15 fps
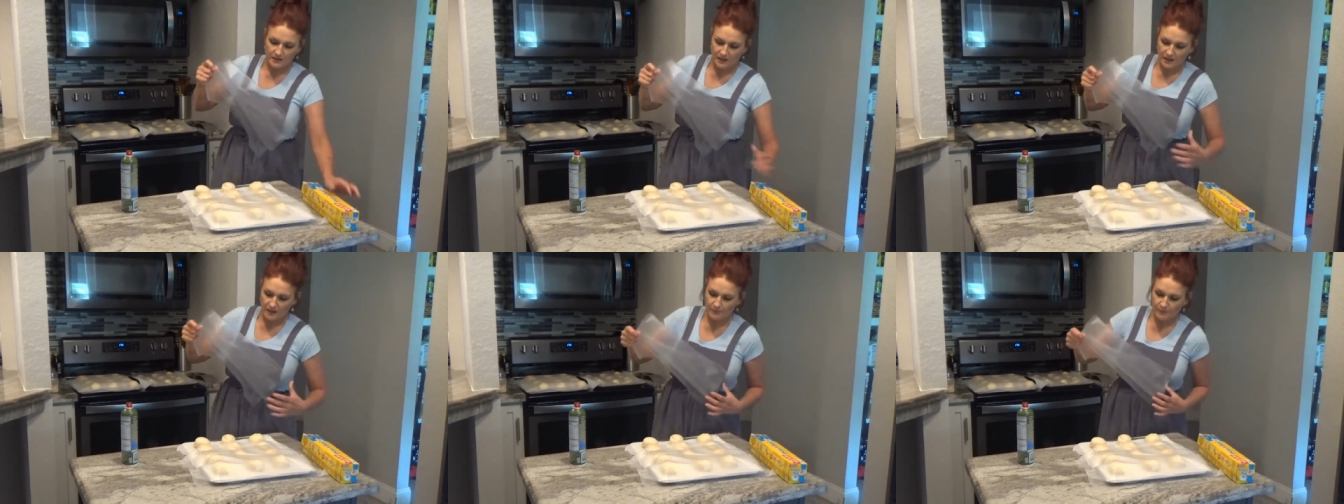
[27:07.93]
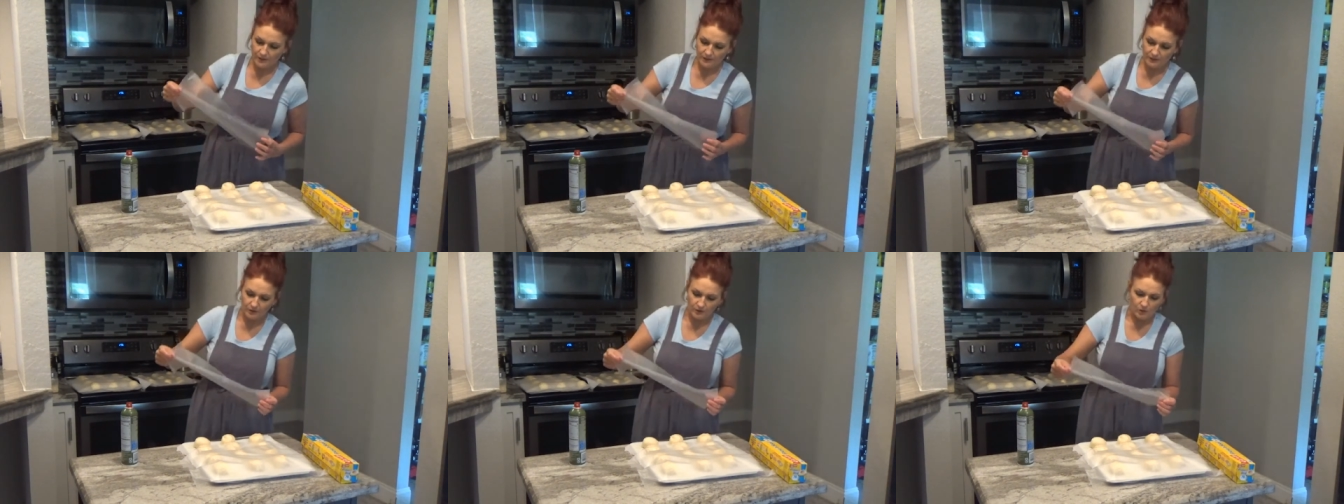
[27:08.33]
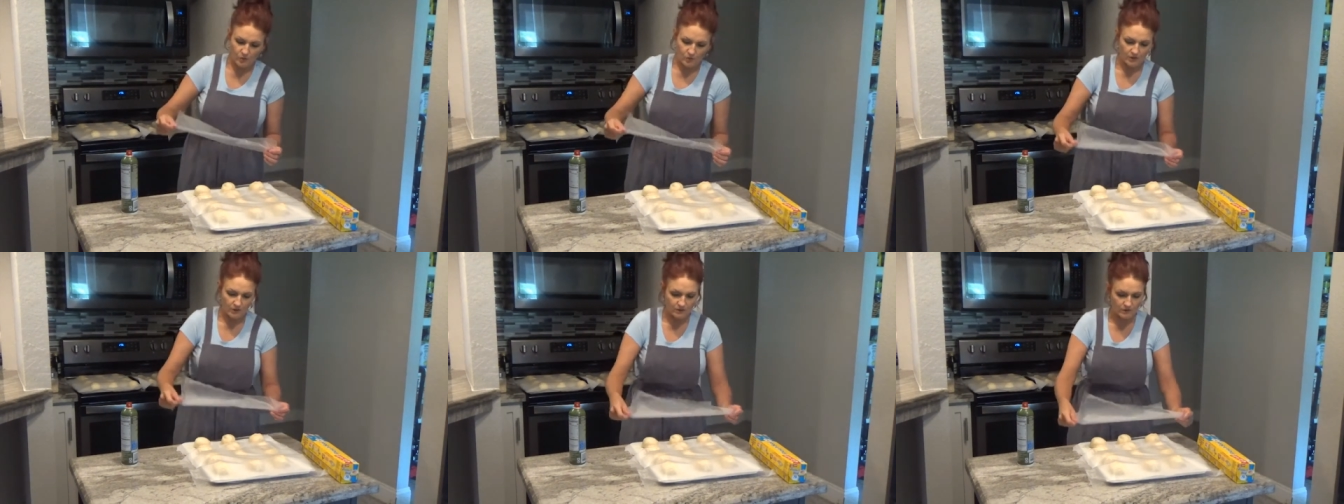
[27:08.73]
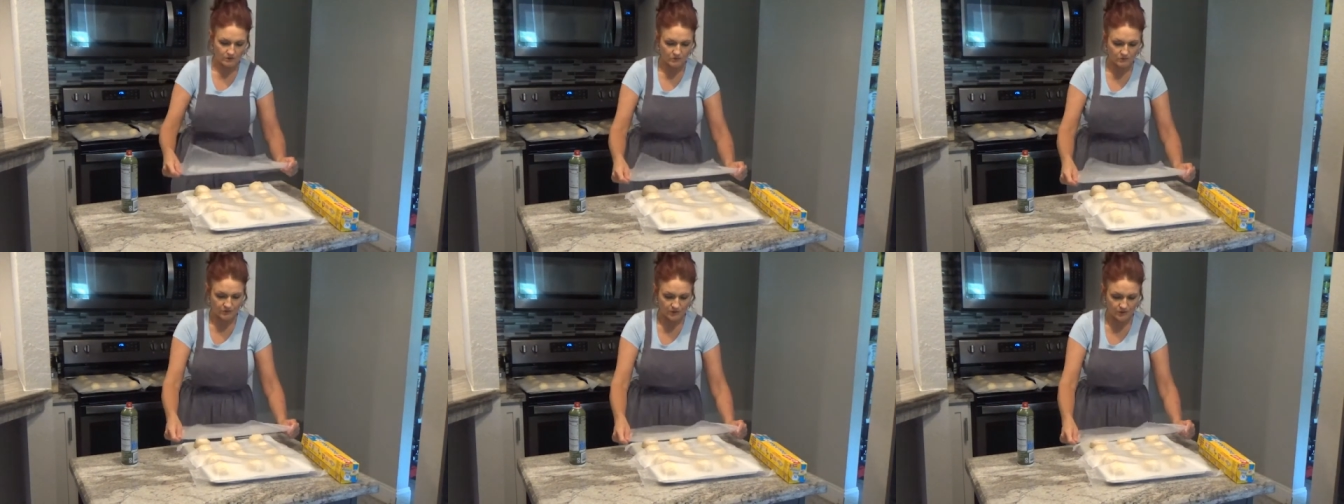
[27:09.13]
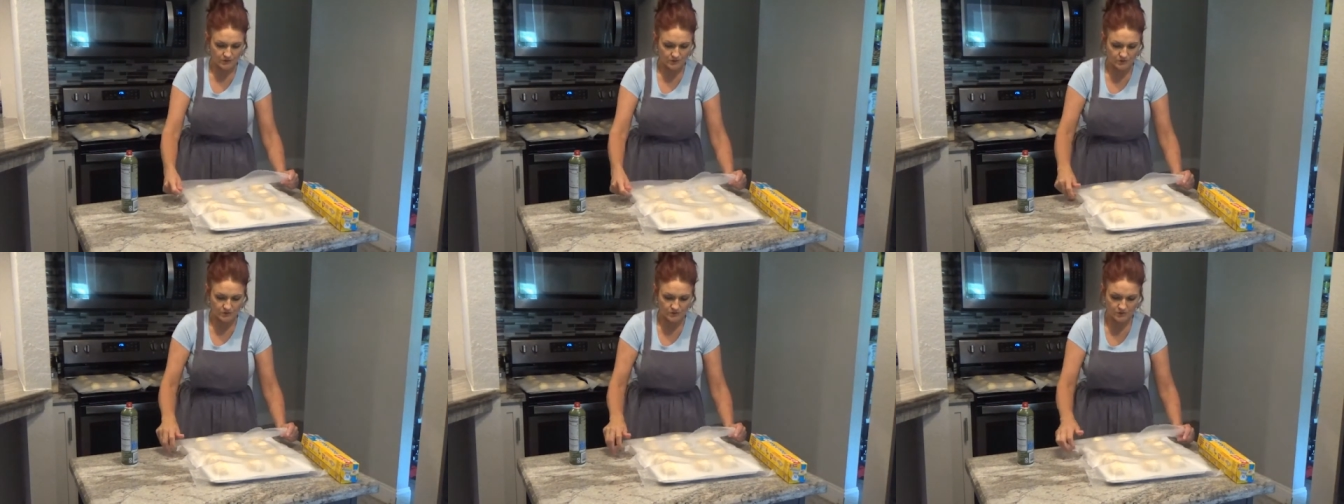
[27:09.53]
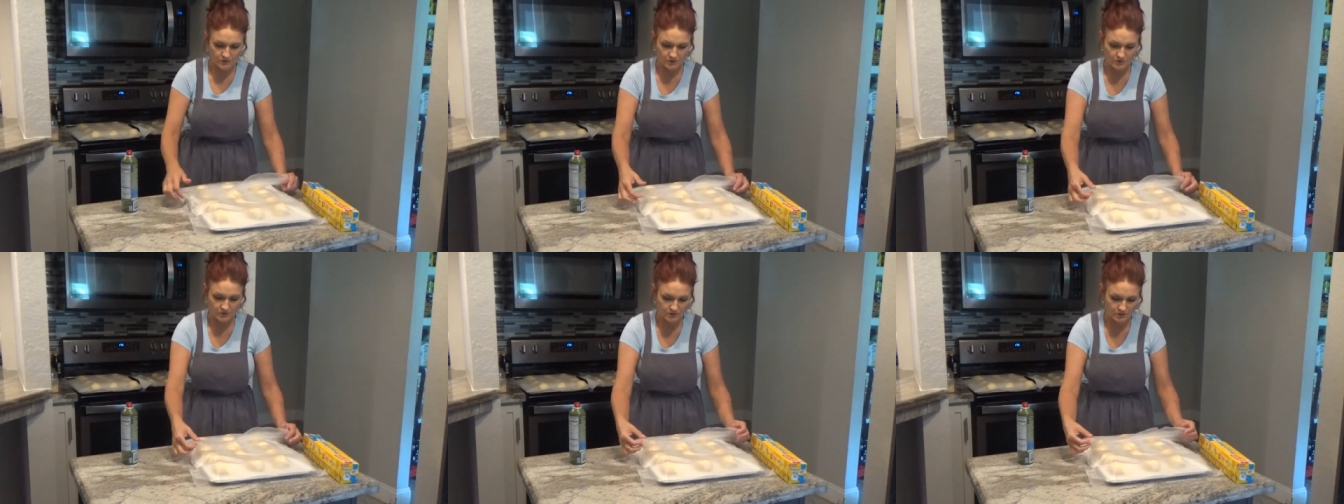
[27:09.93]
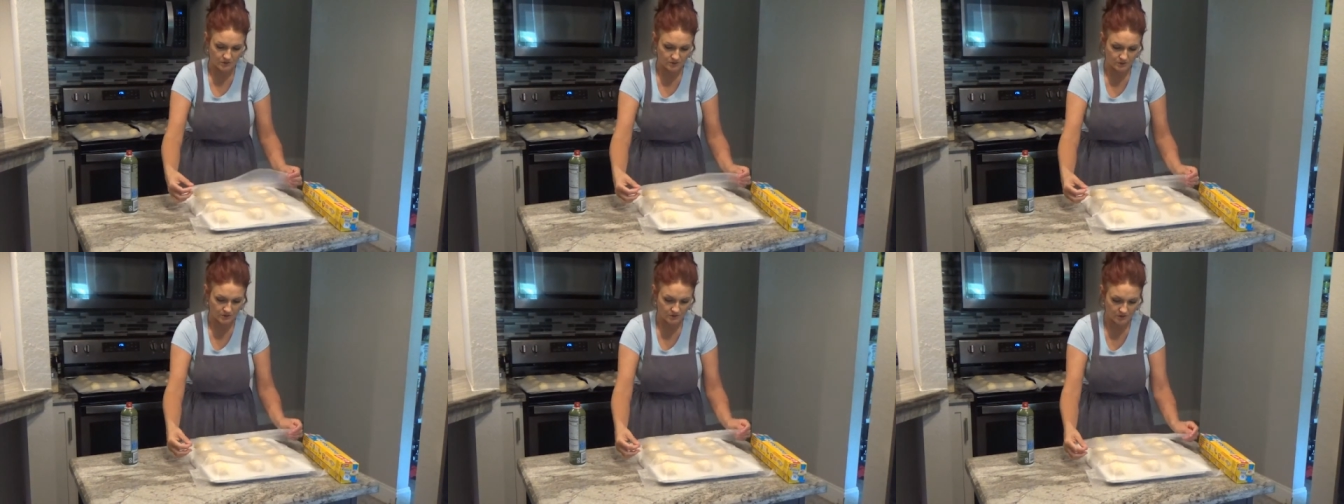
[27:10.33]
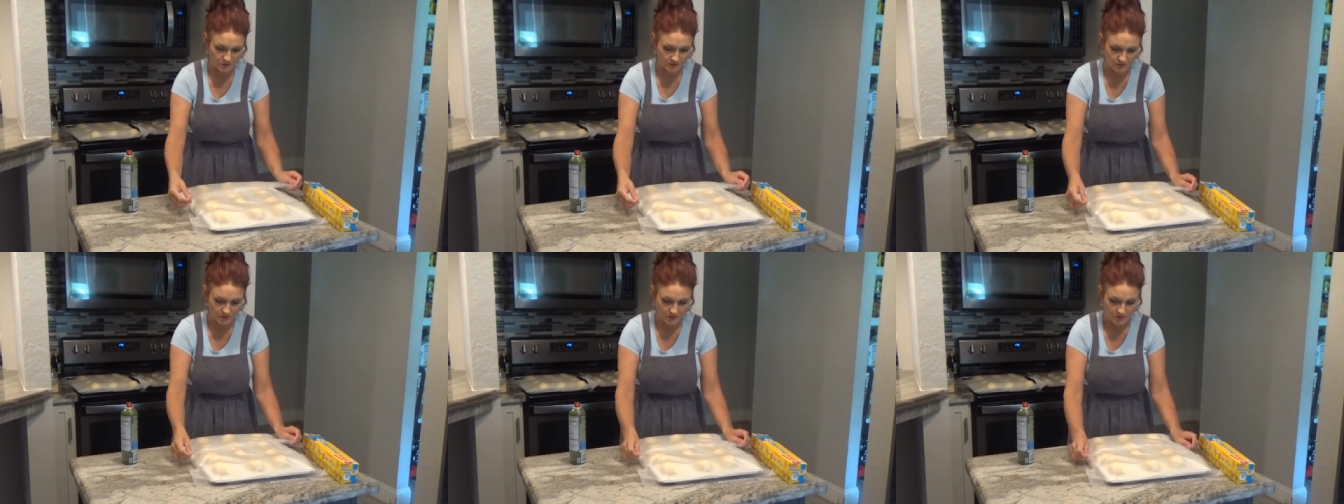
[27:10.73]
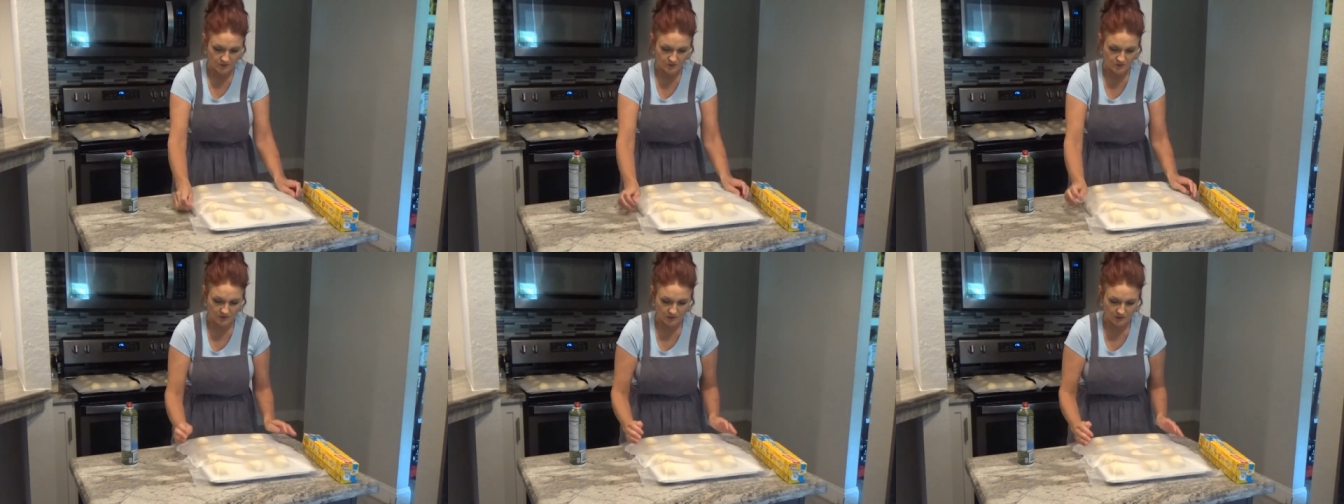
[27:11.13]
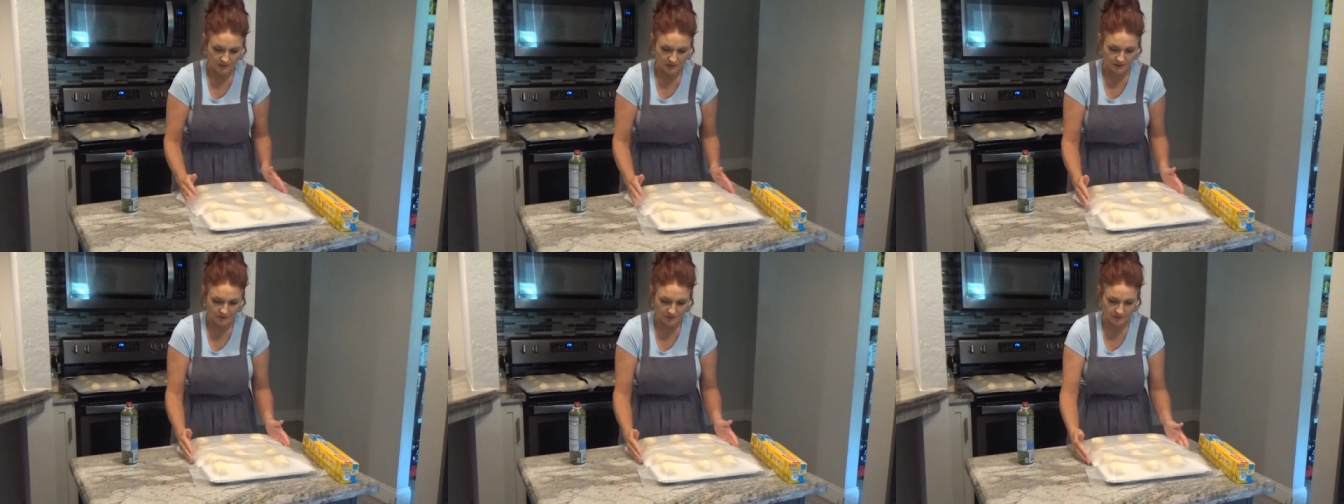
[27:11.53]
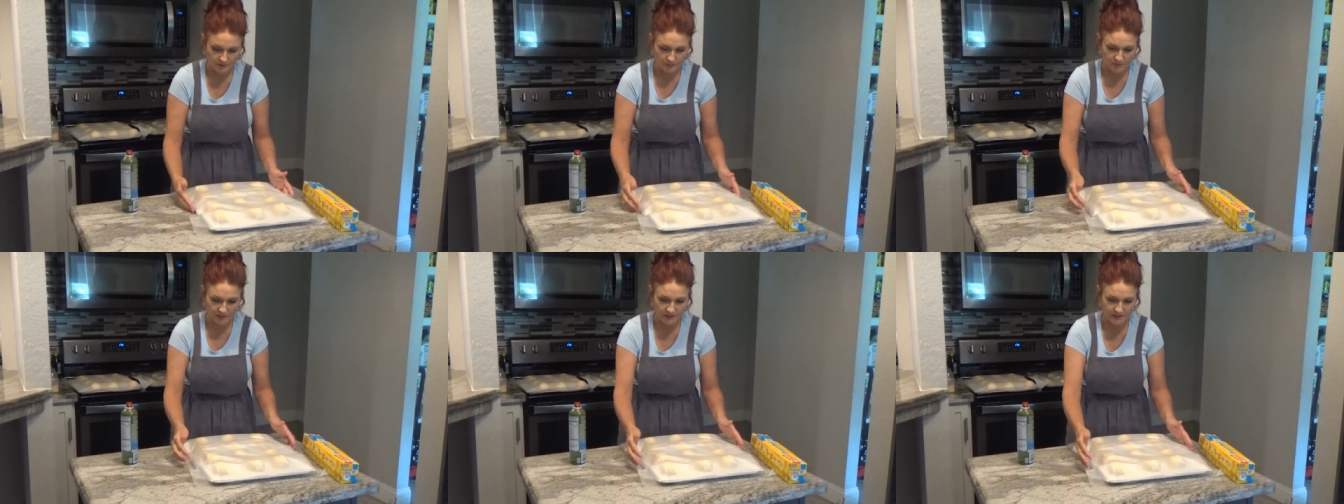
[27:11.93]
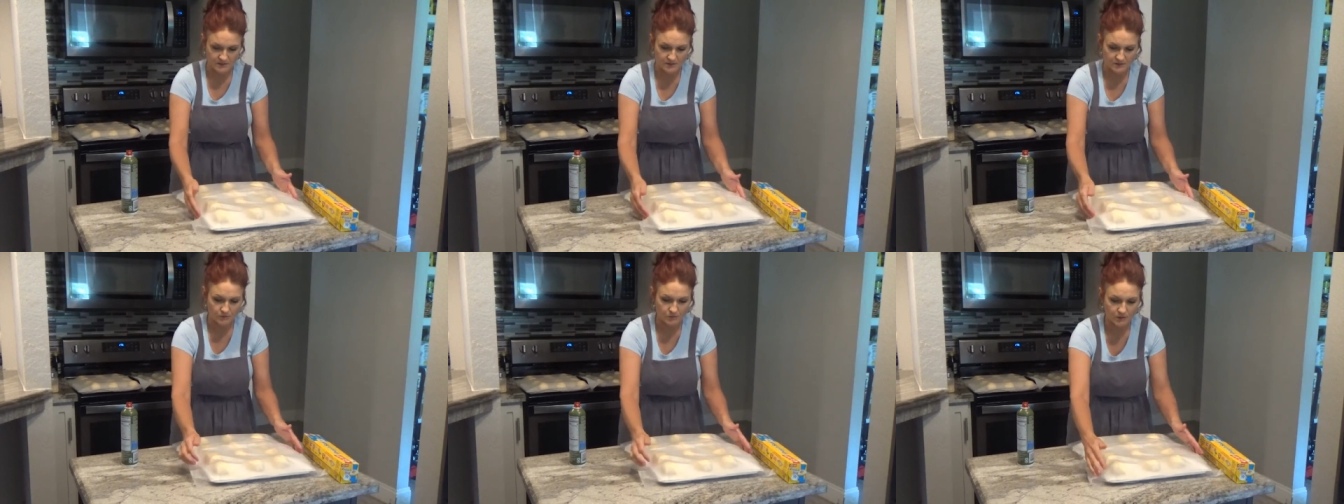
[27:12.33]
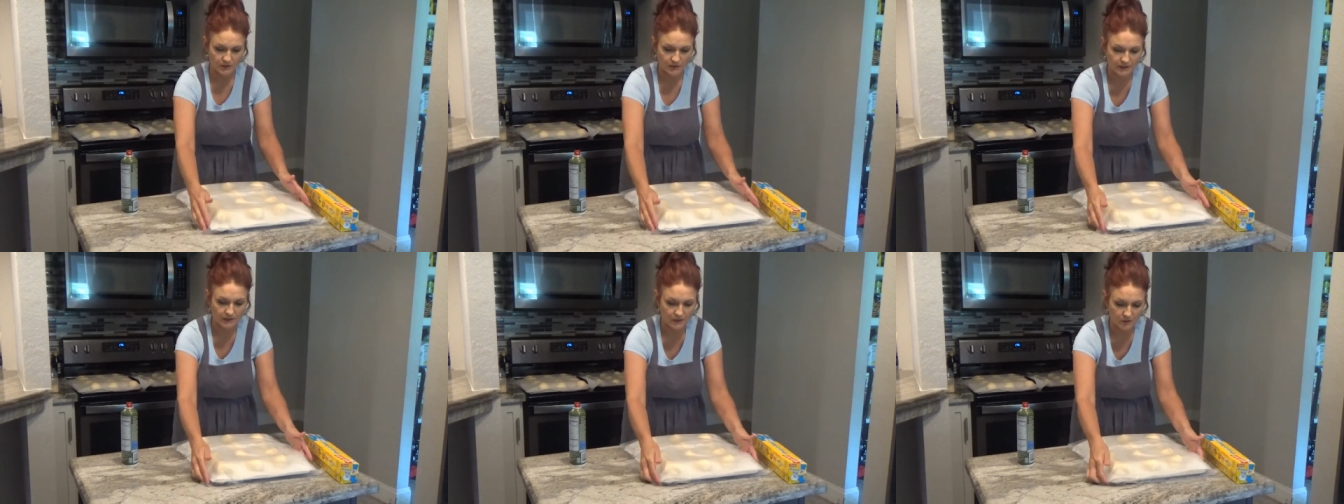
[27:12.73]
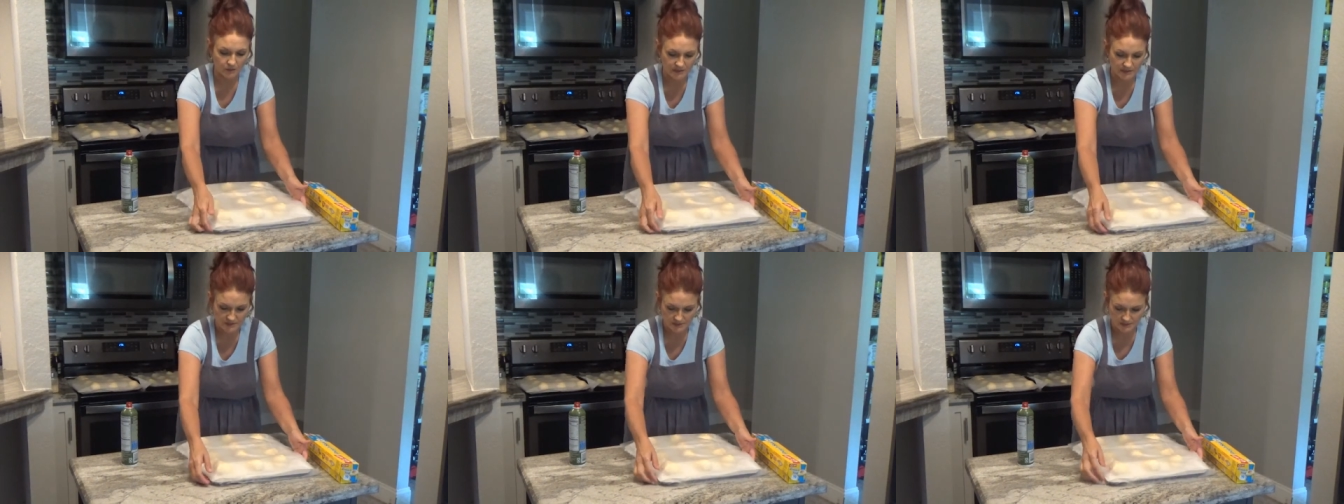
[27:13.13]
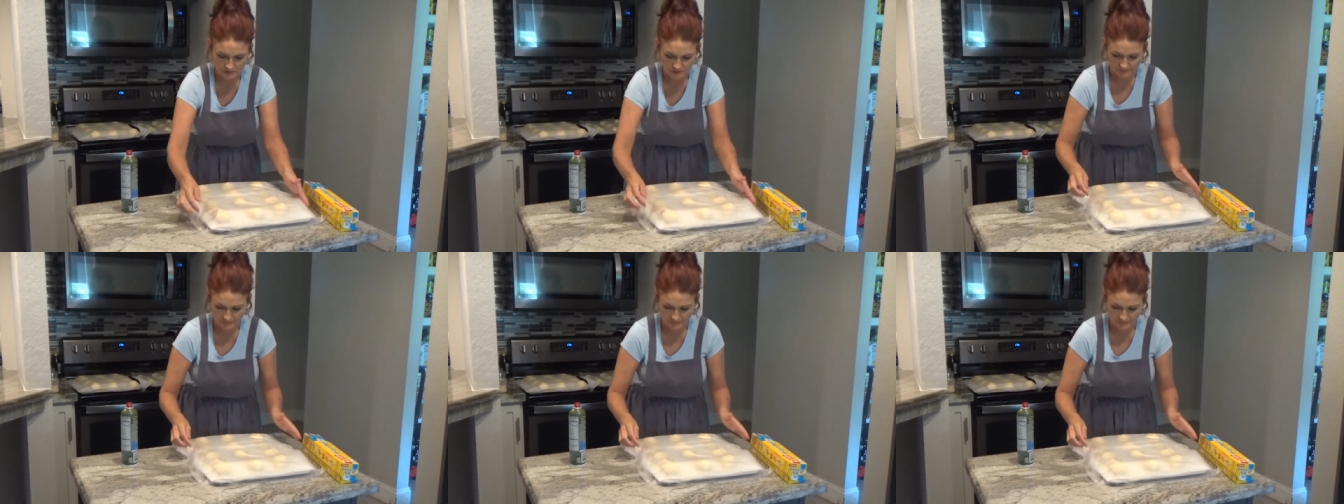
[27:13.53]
I put a little oil on them first so that later the plastic will let go easier.